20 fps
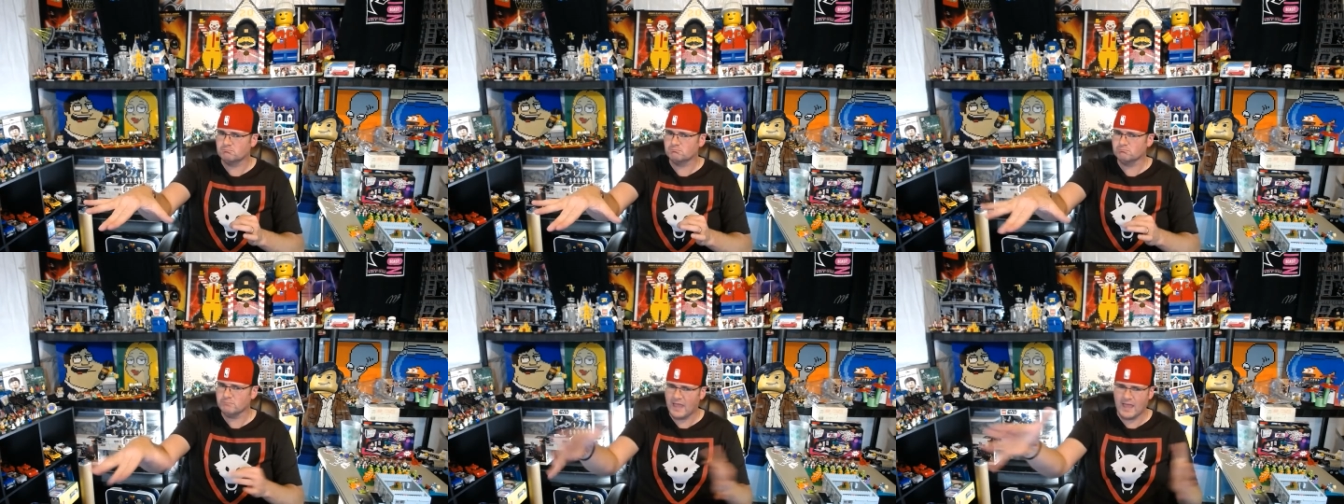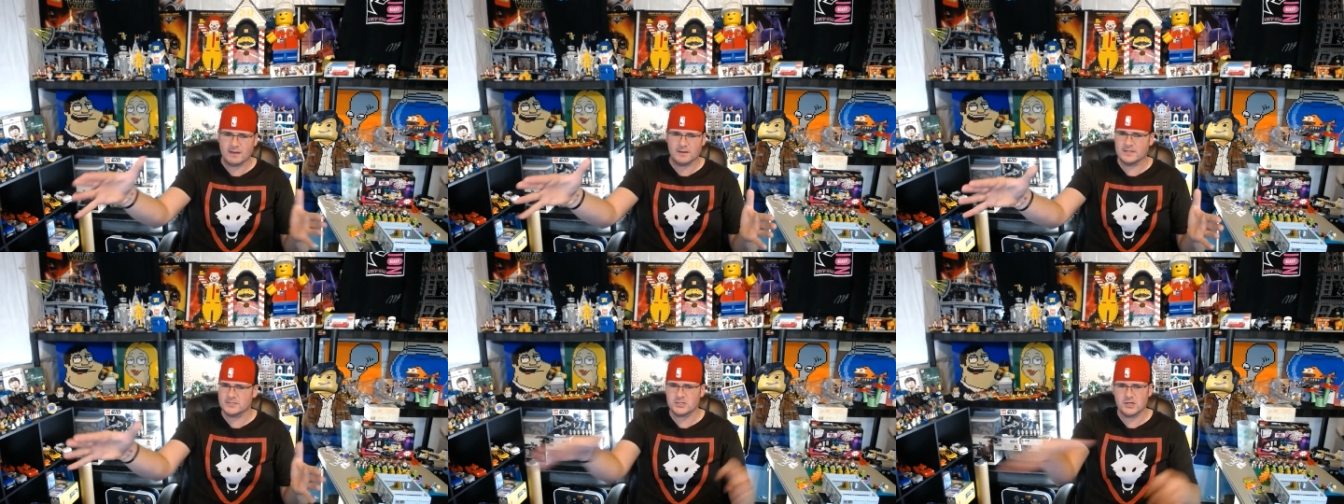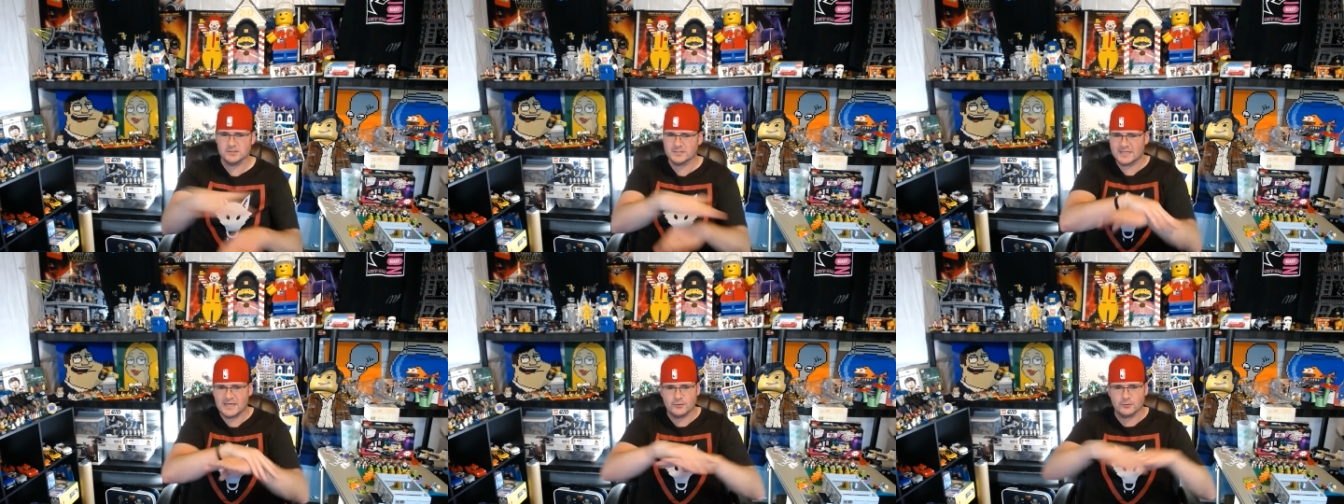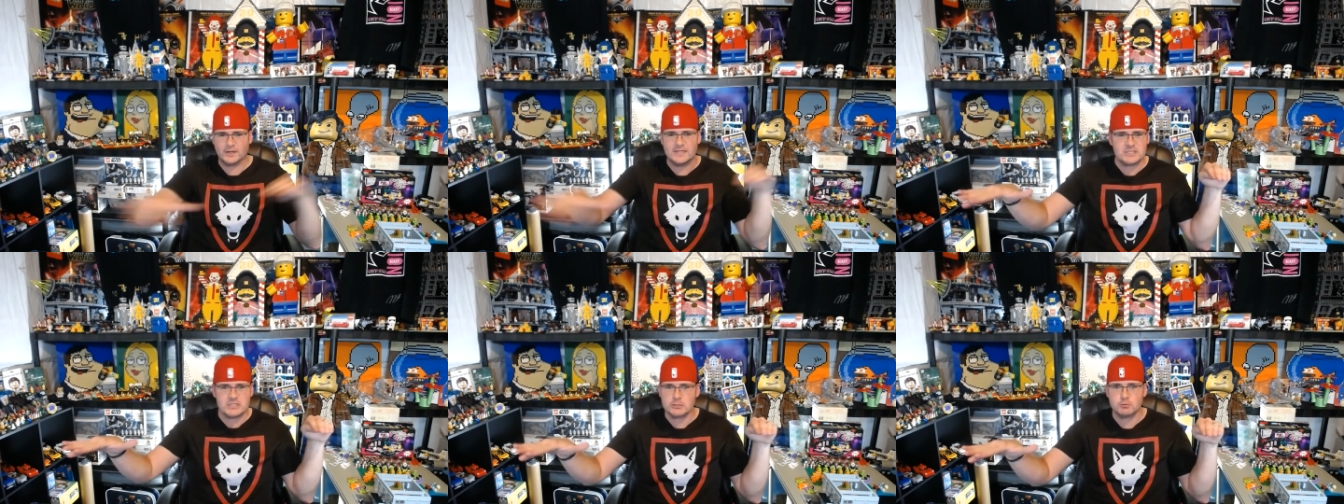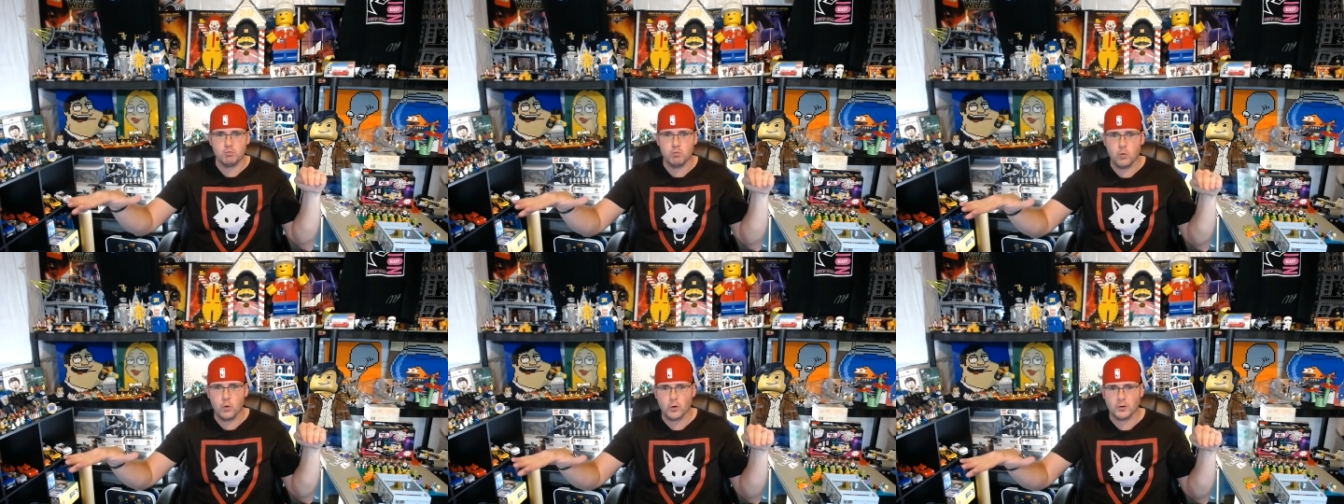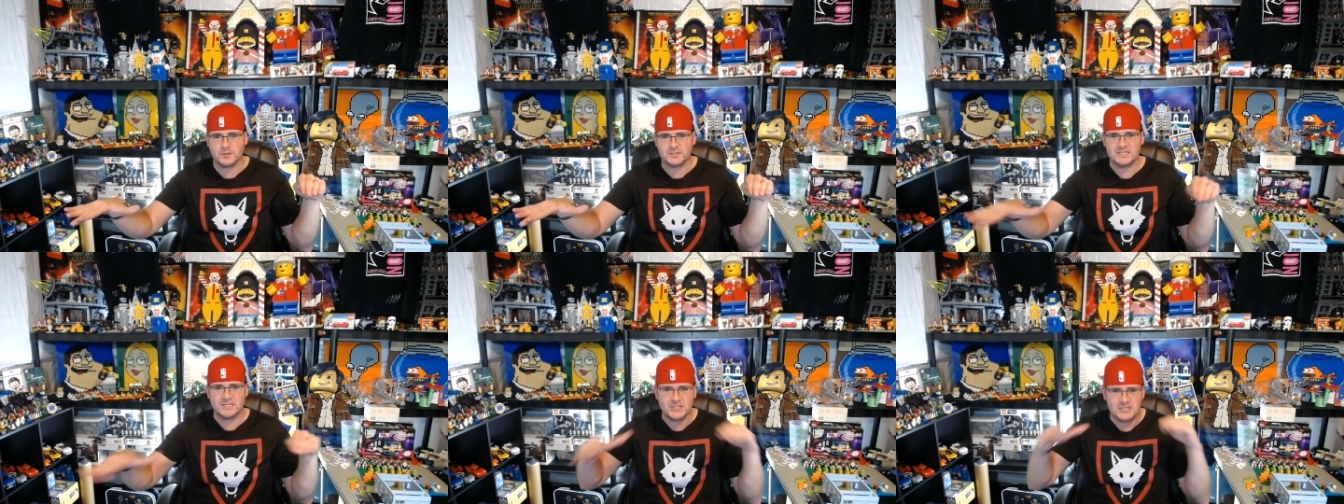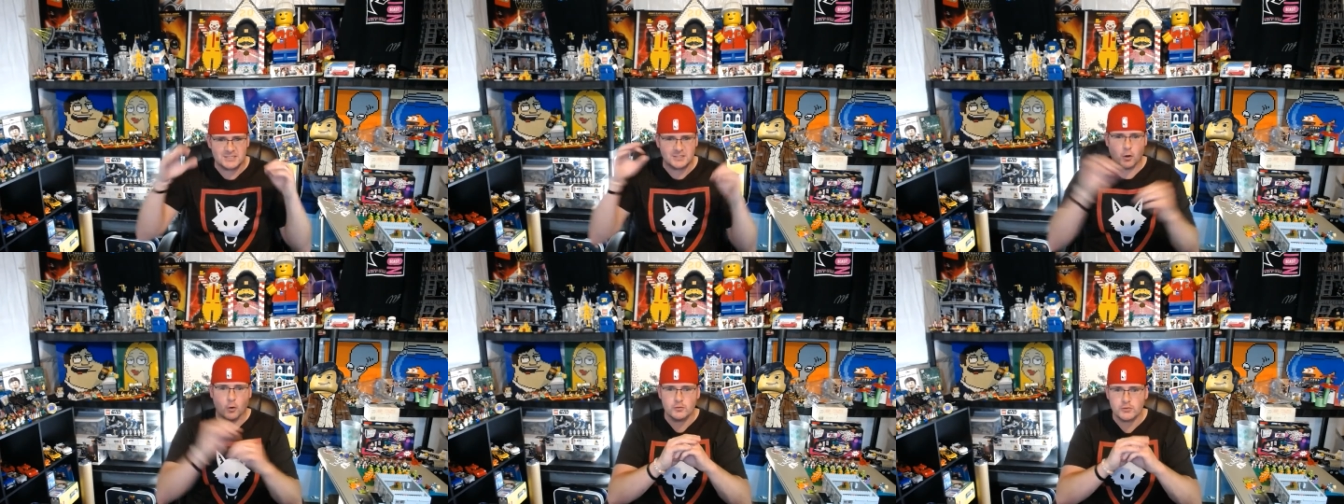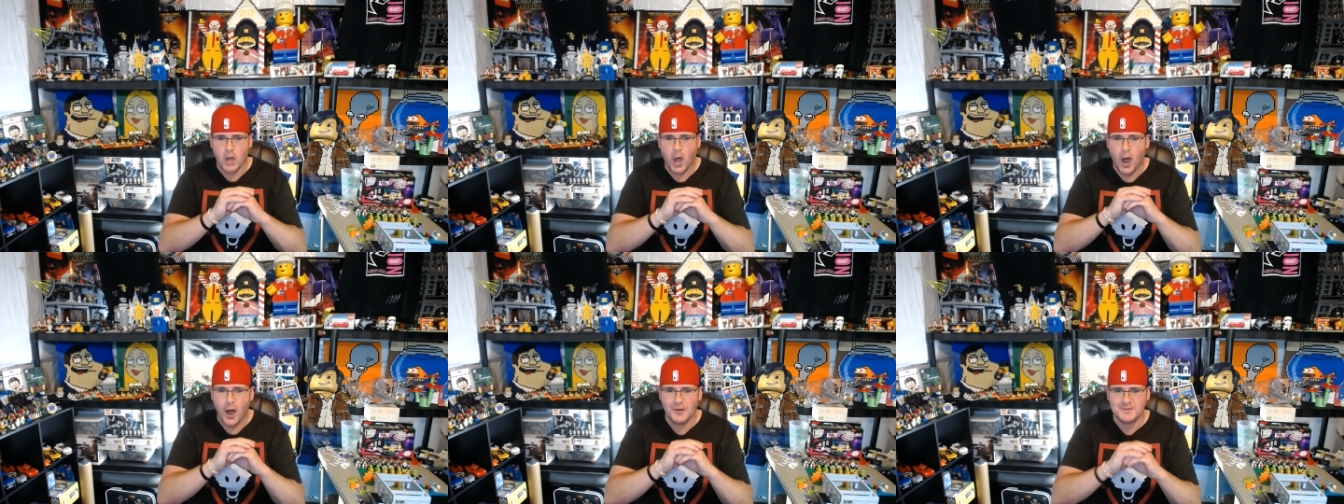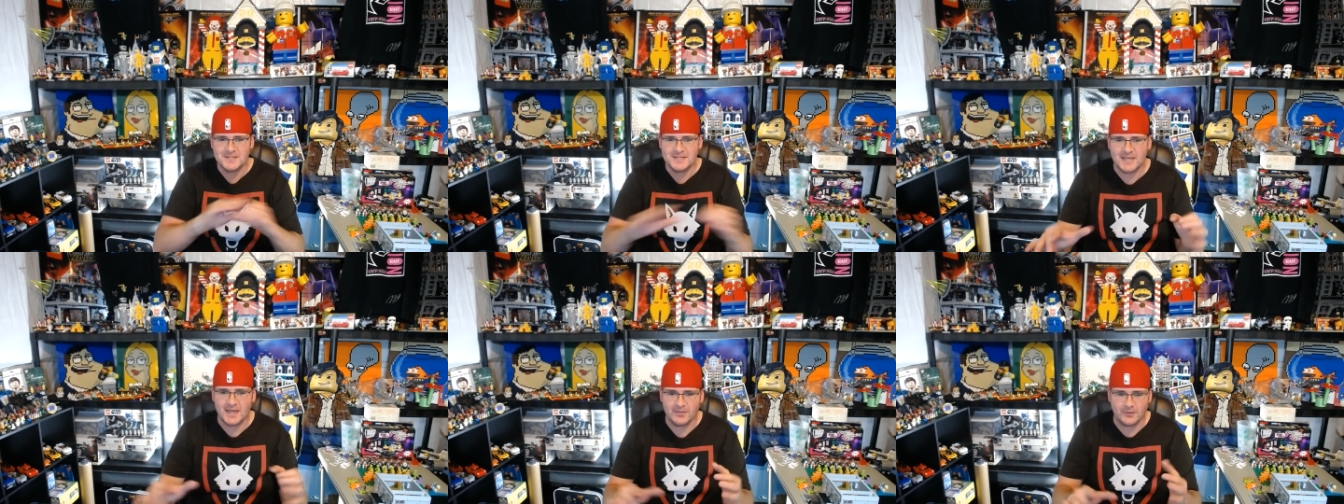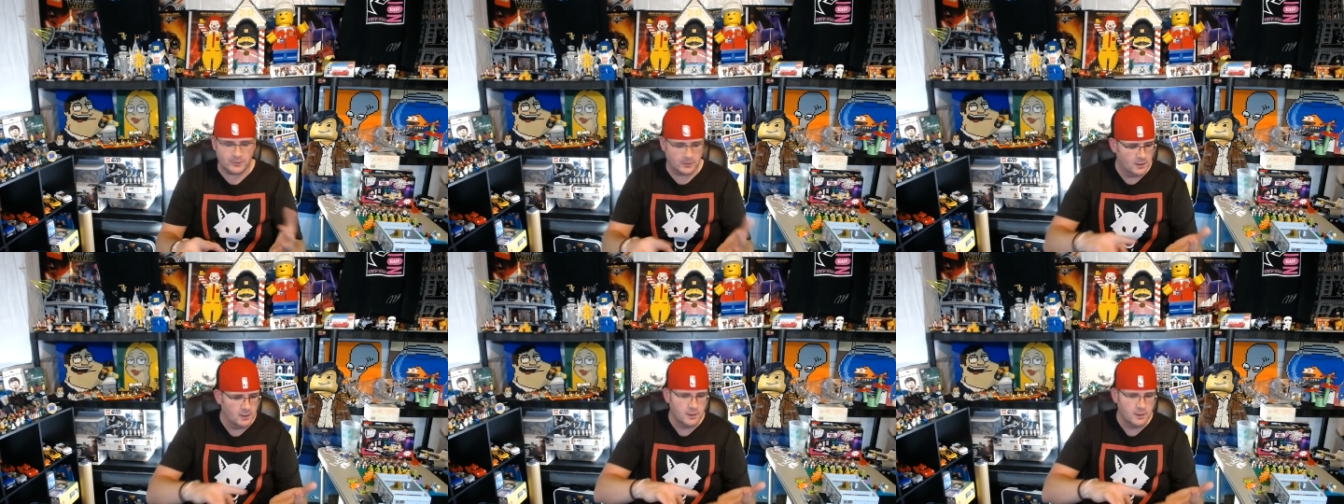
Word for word: Yeah, it's all together. It just works. It just goes all together.